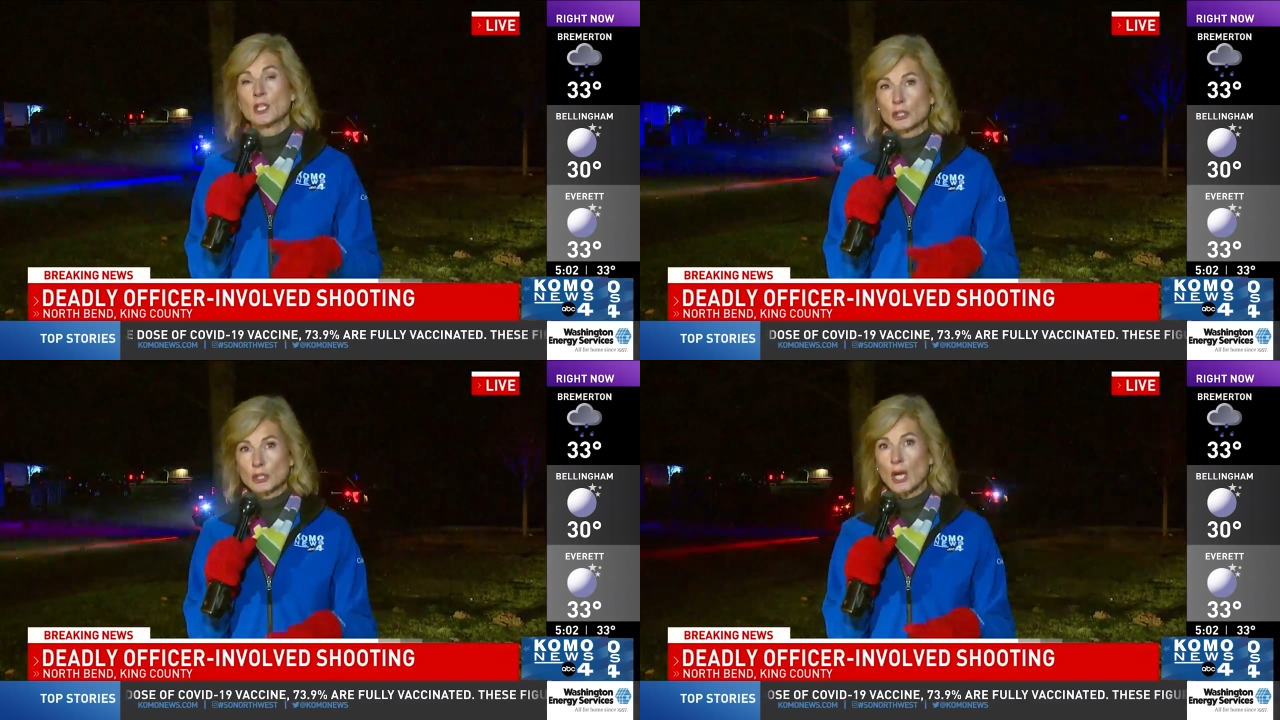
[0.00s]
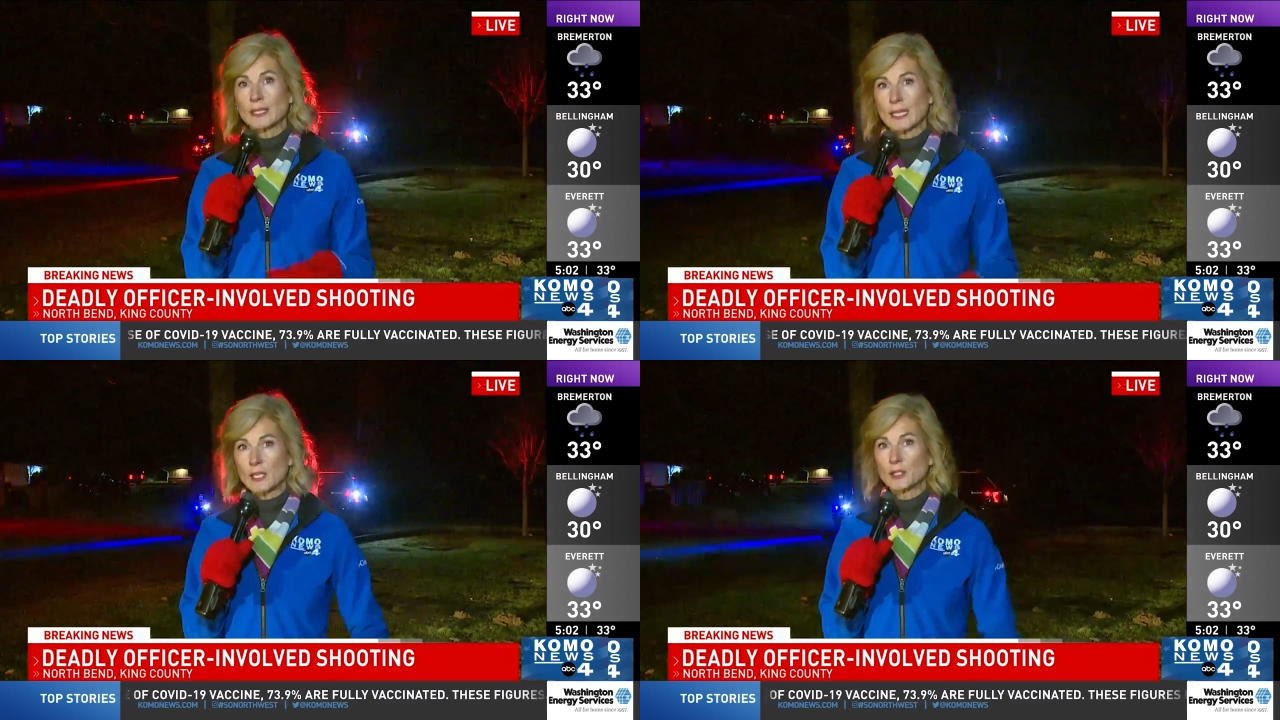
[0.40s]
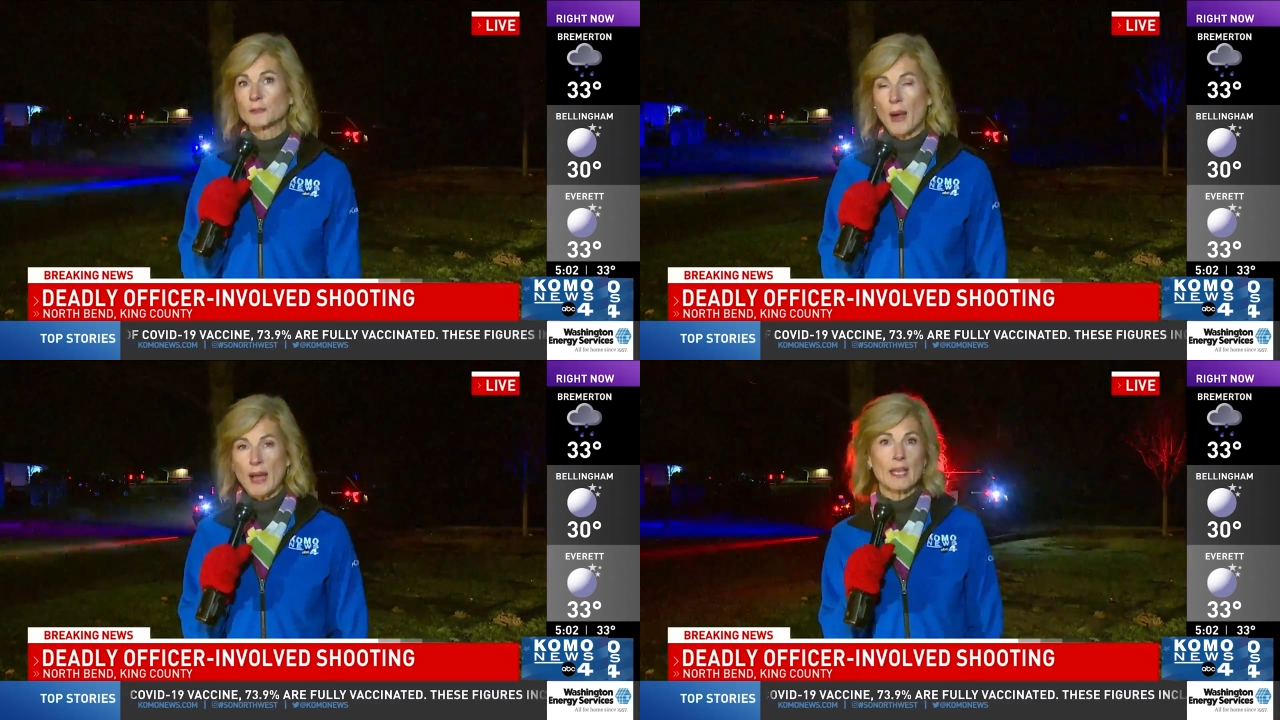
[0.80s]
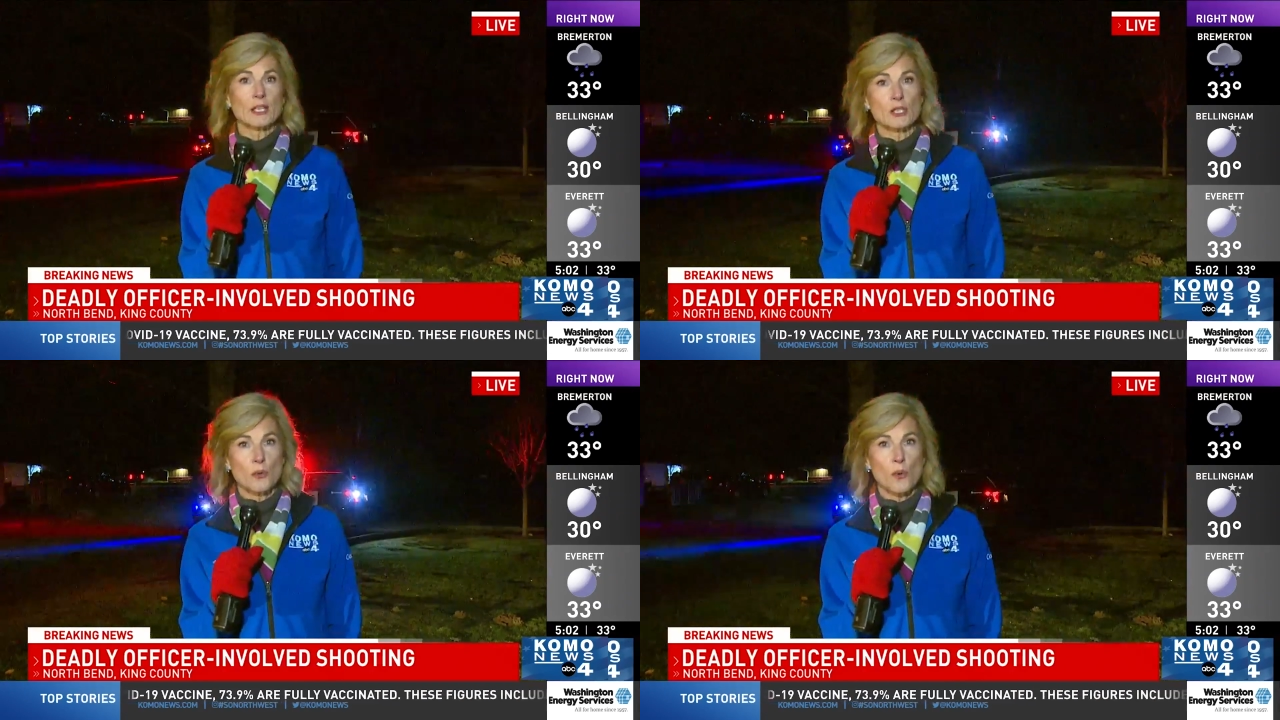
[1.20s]
shot and killed by a
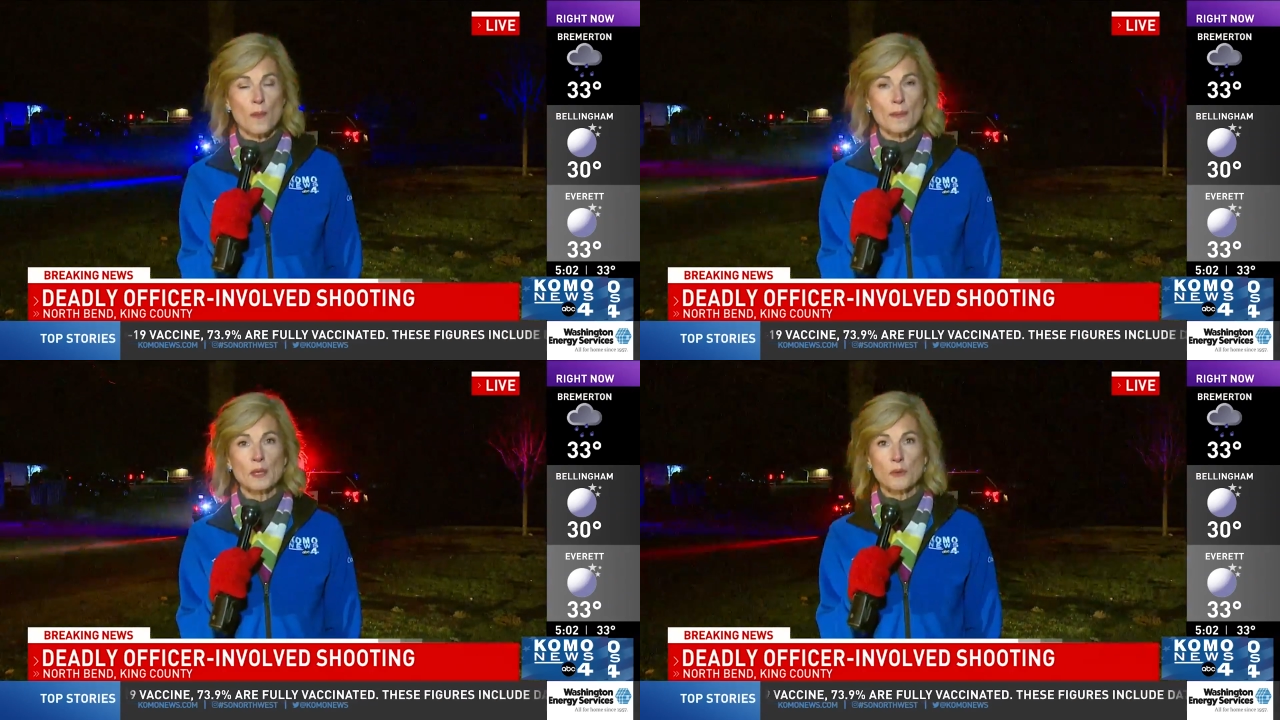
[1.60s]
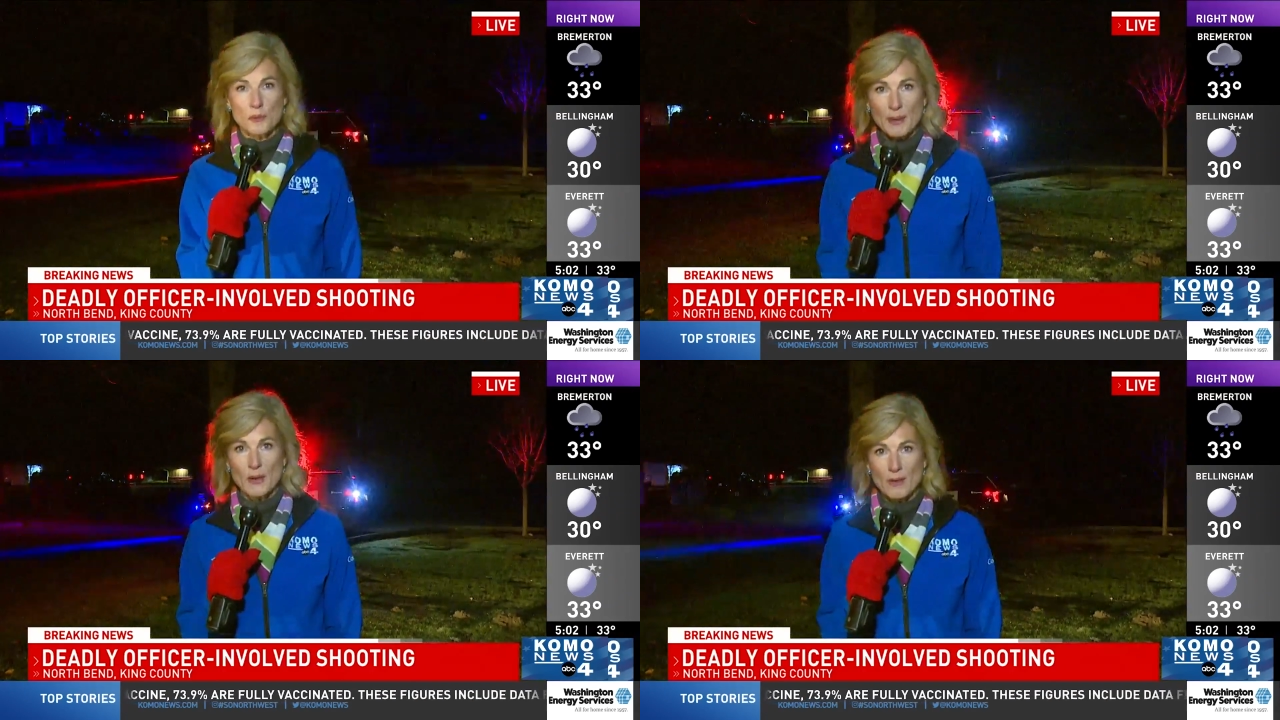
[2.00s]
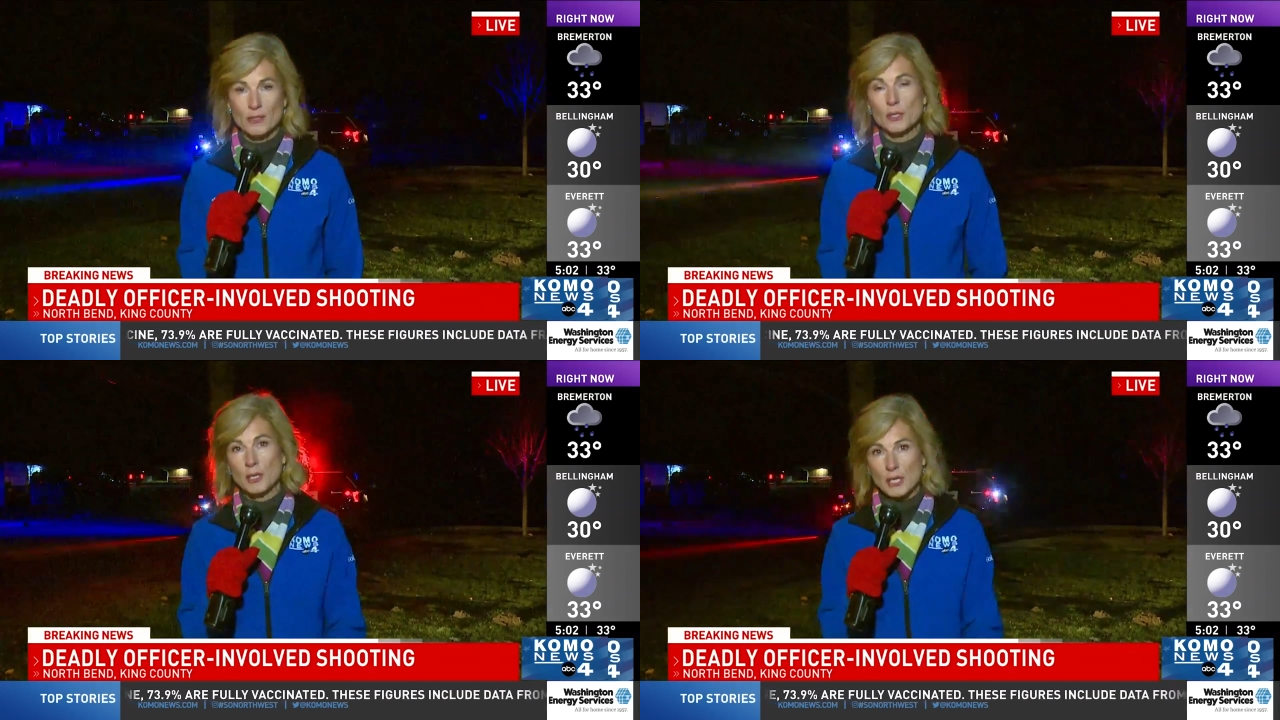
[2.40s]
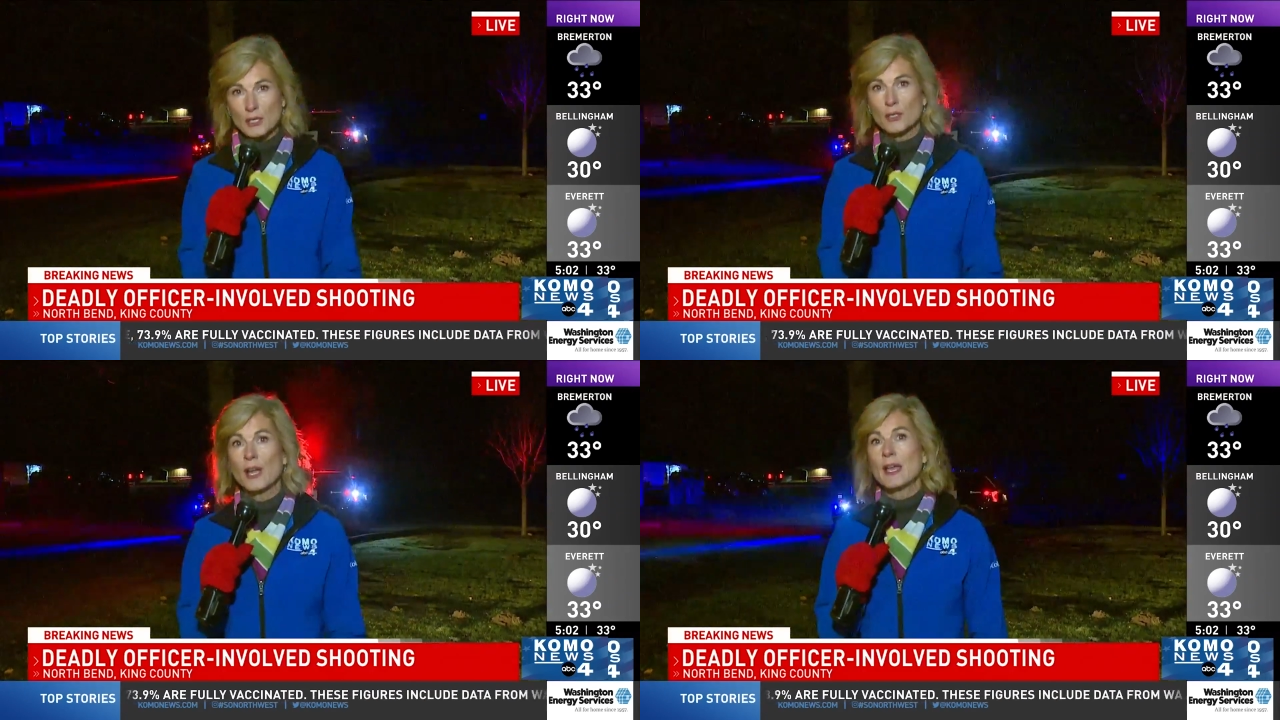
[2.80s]
Snoqualmie North Bend officer here